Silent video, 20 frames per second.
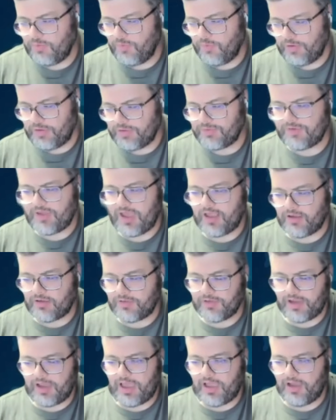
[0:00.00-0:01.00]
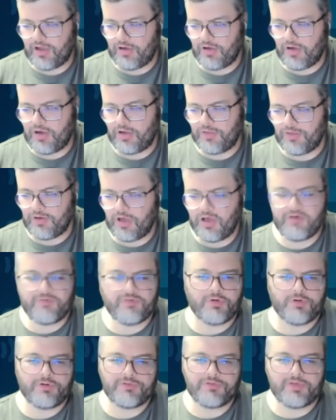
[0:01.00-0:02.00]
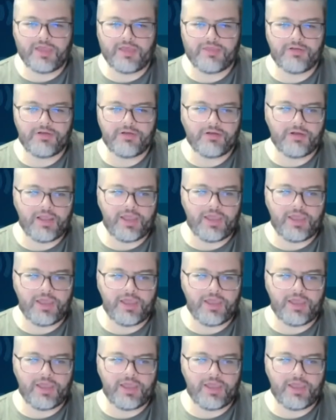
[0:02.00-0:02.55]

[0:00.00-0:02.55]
we just got on the golf course together